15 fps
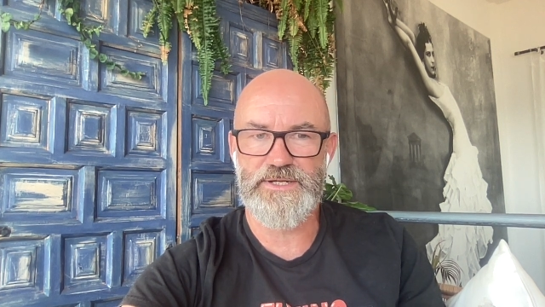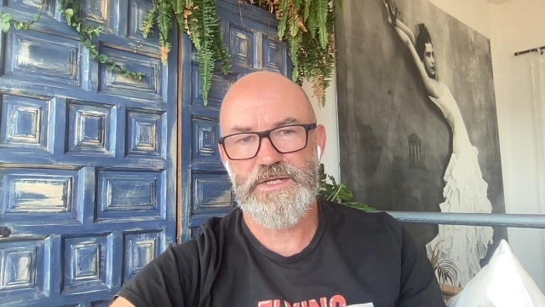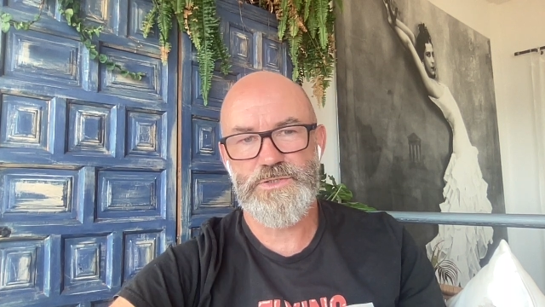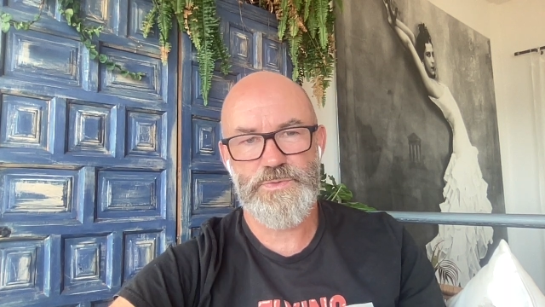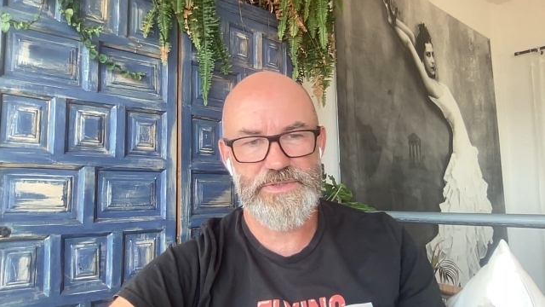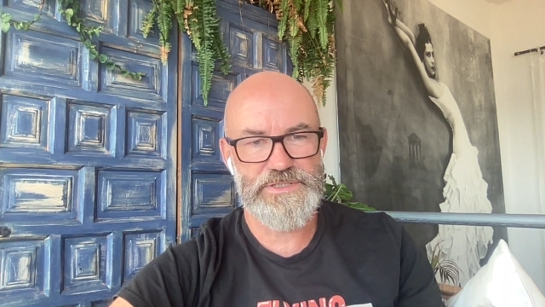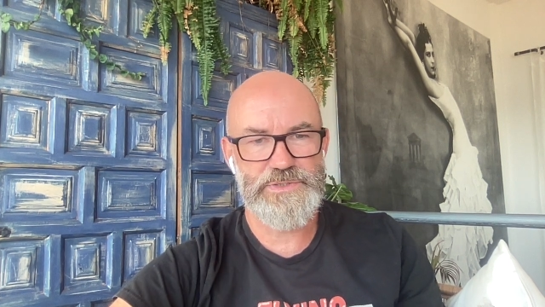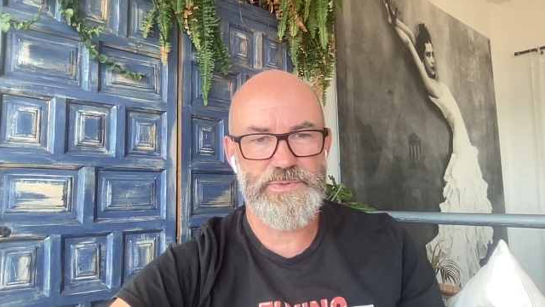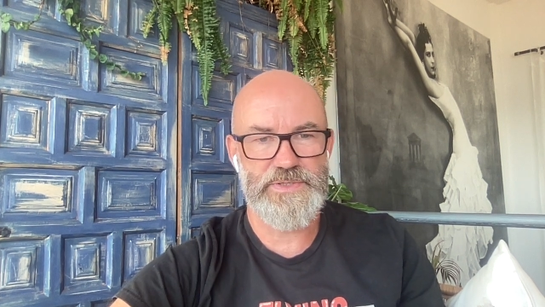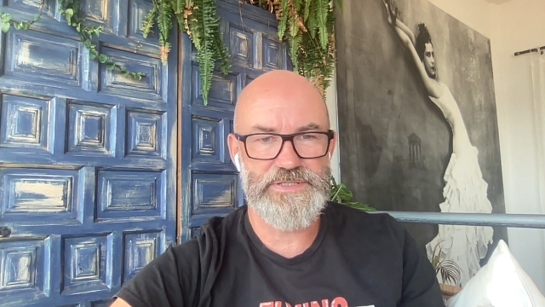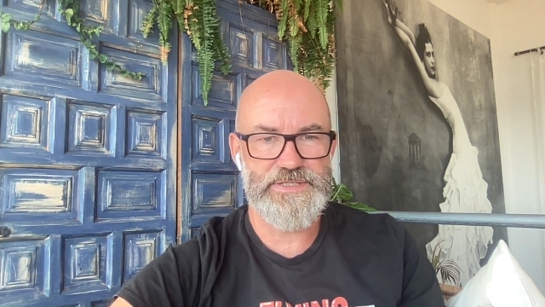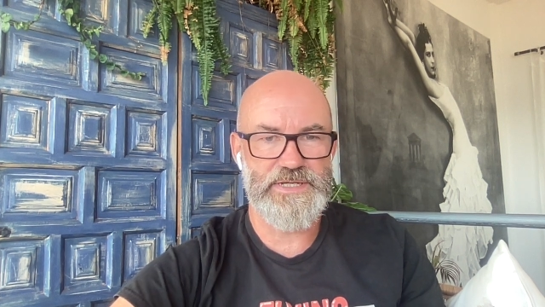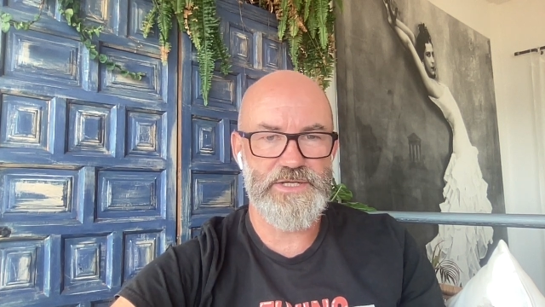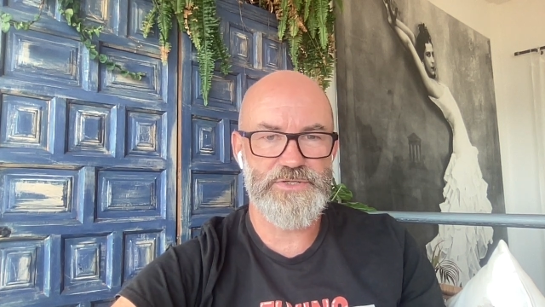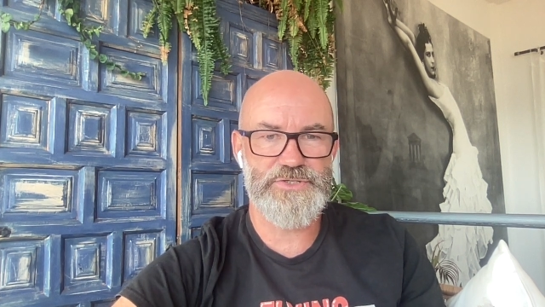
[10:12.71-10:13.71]
In
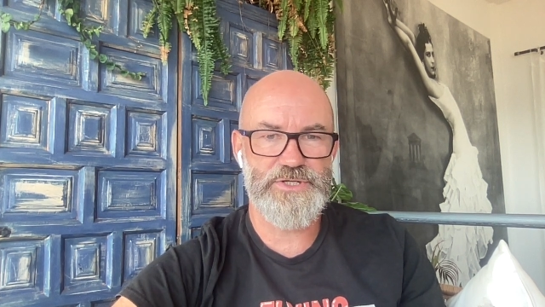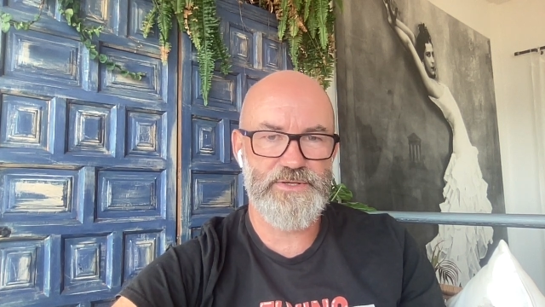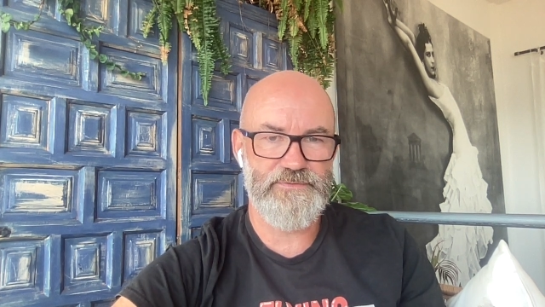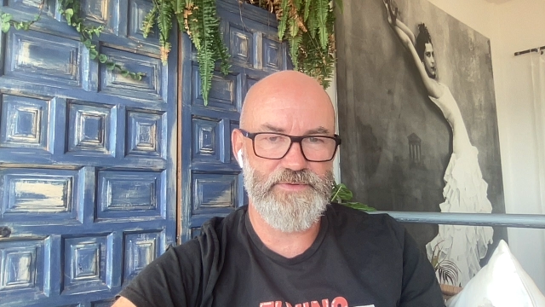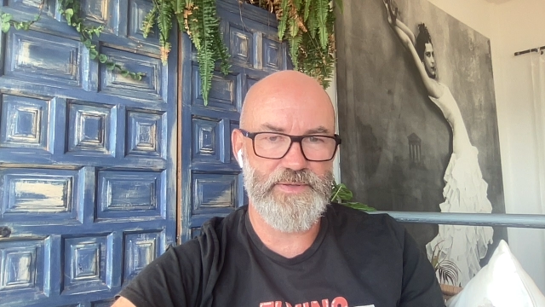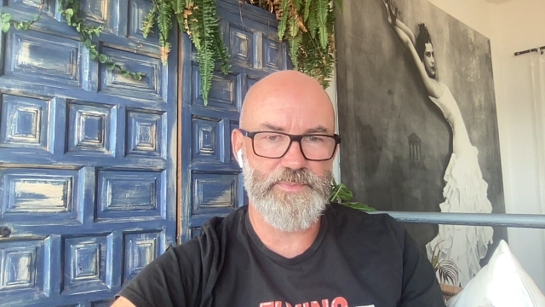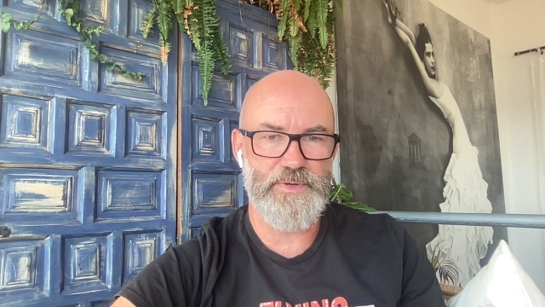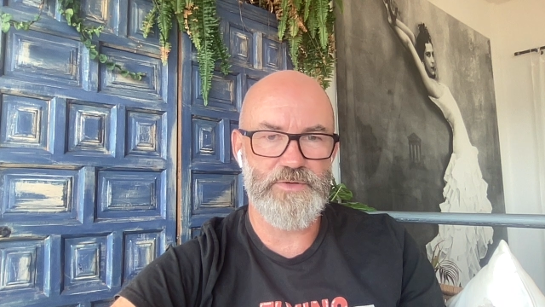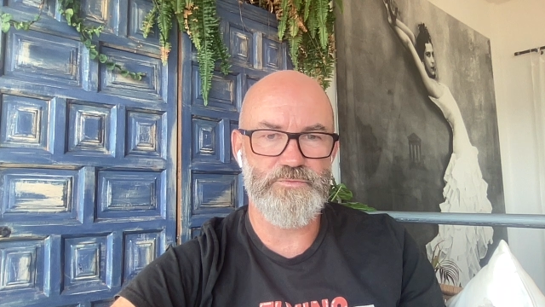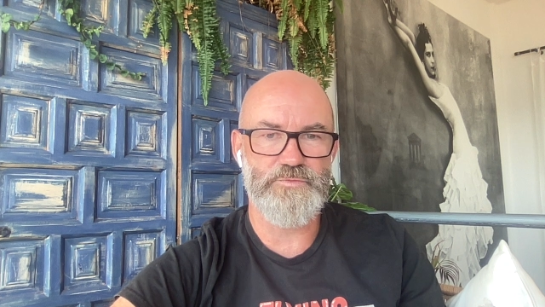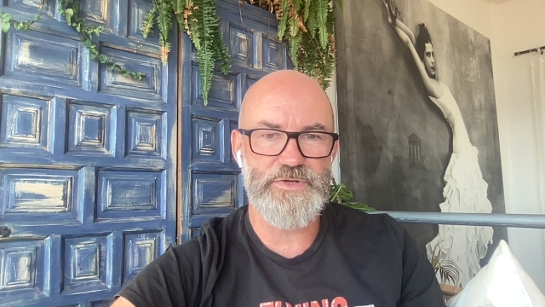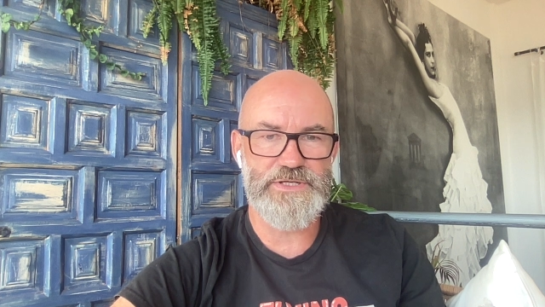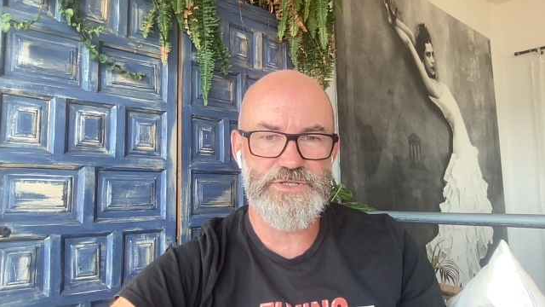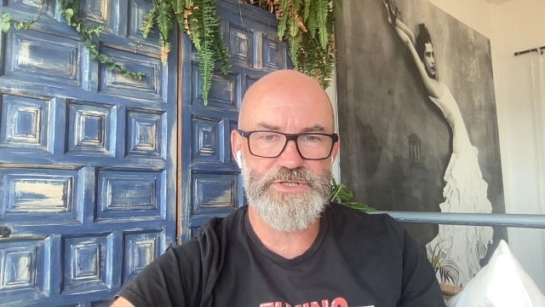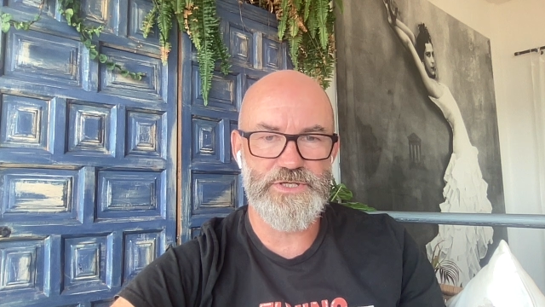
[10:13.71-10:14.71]
2020, a survey by
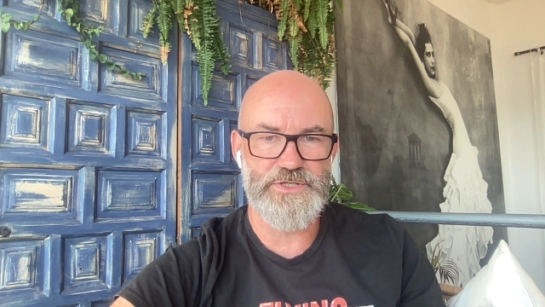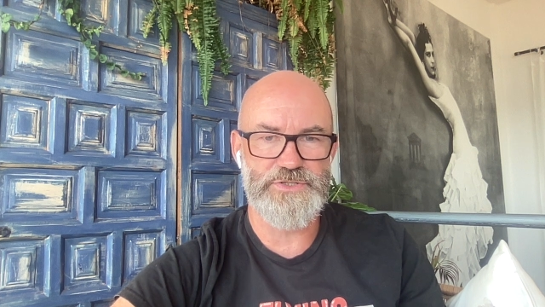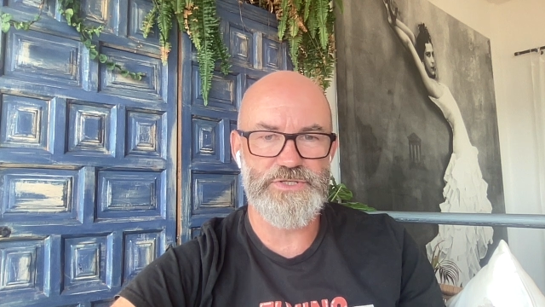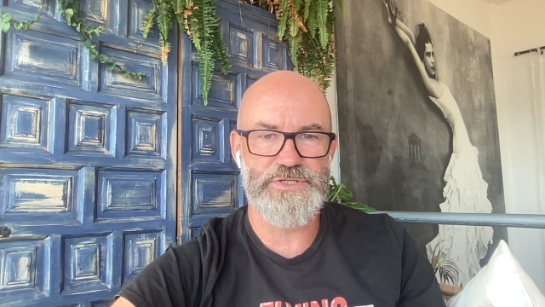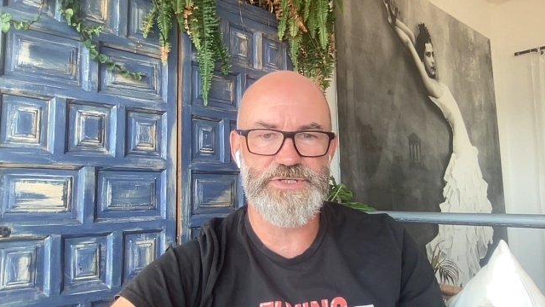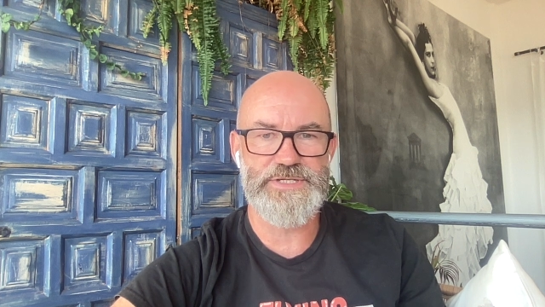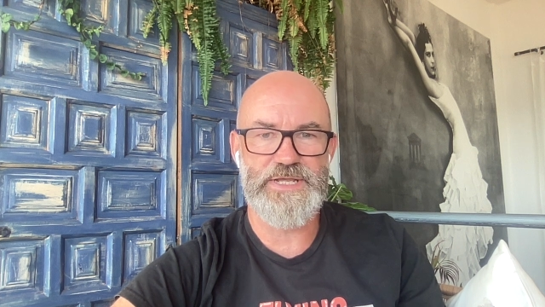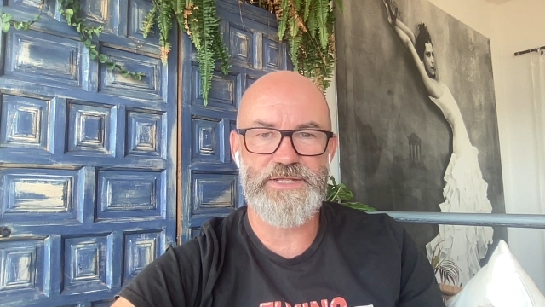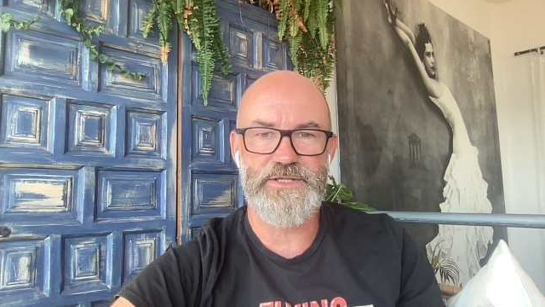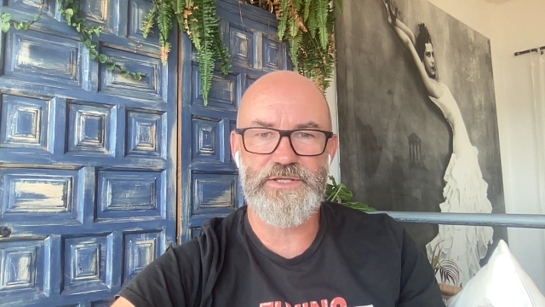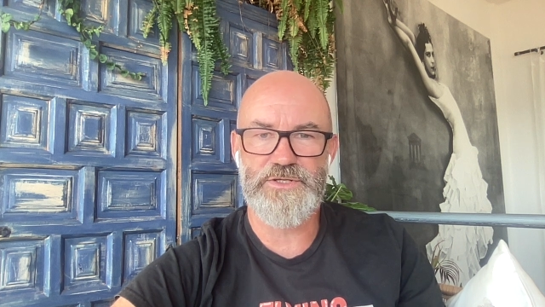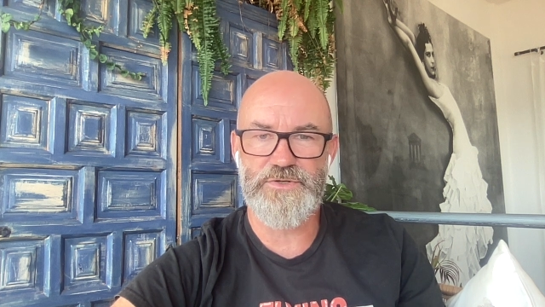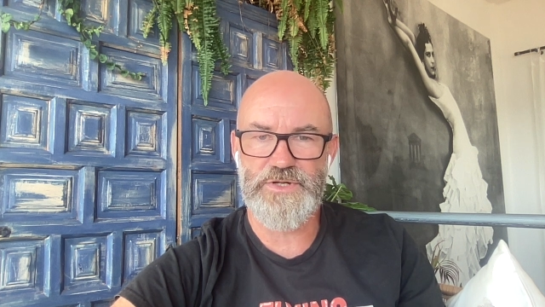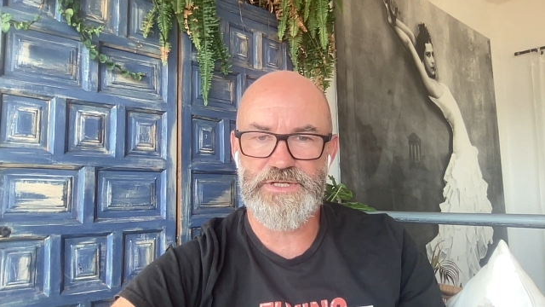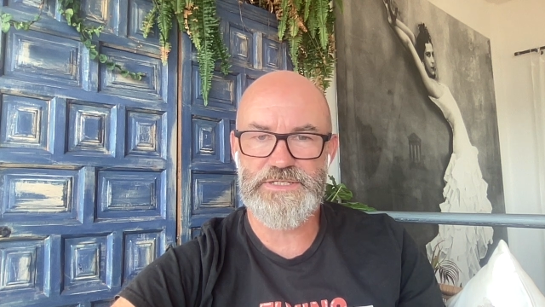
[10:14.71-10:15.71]
researchers in the
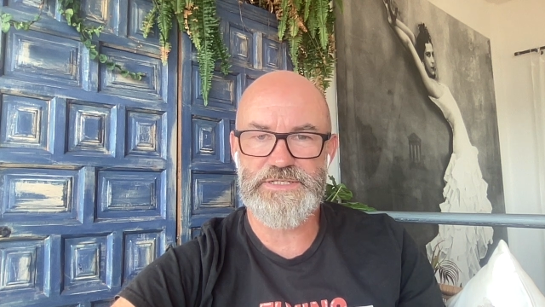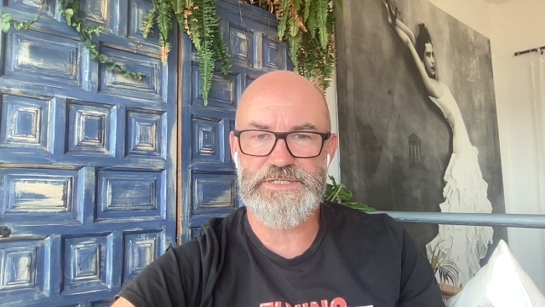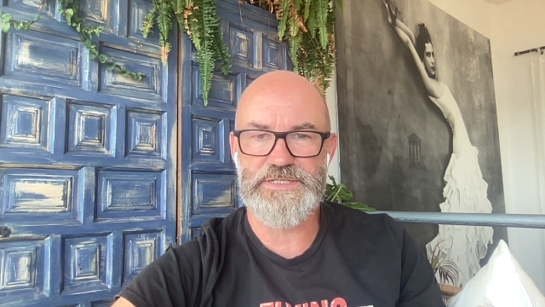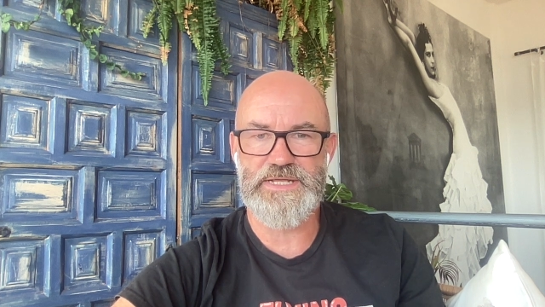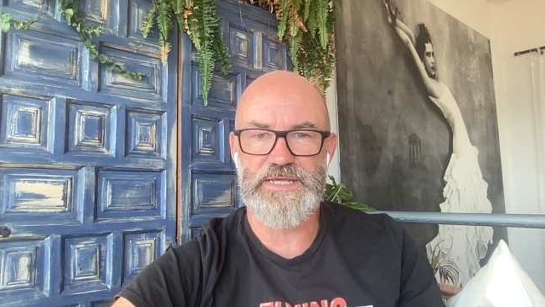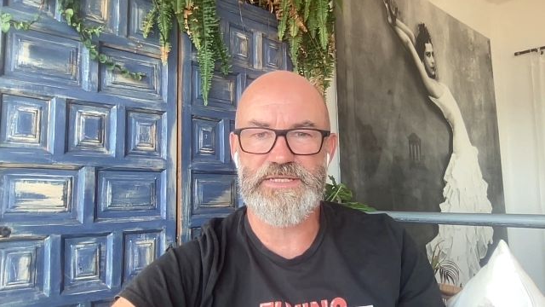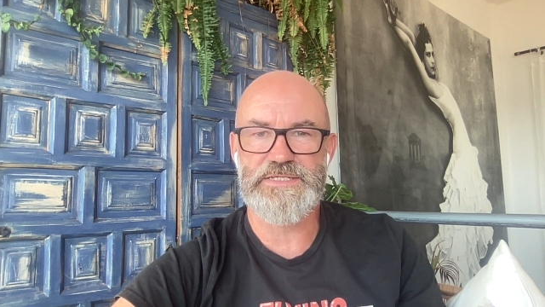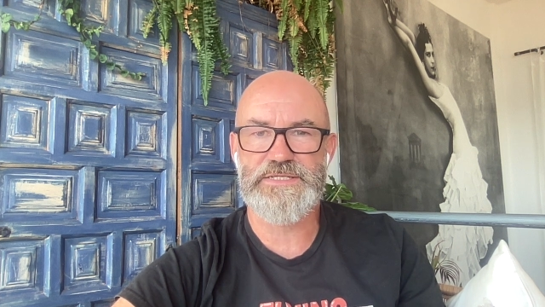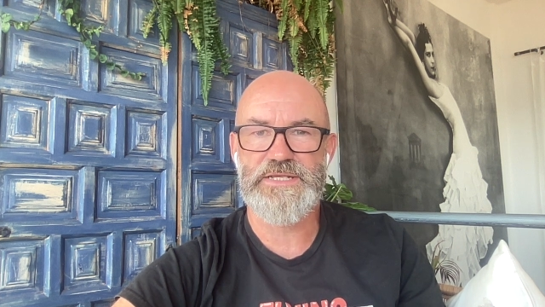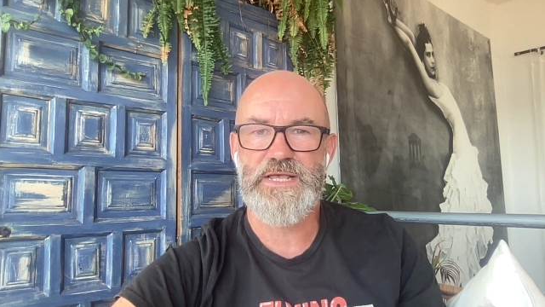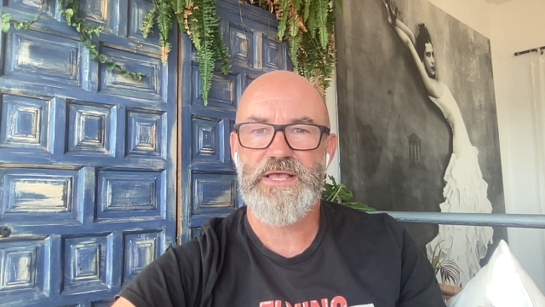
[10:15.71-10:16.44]
United States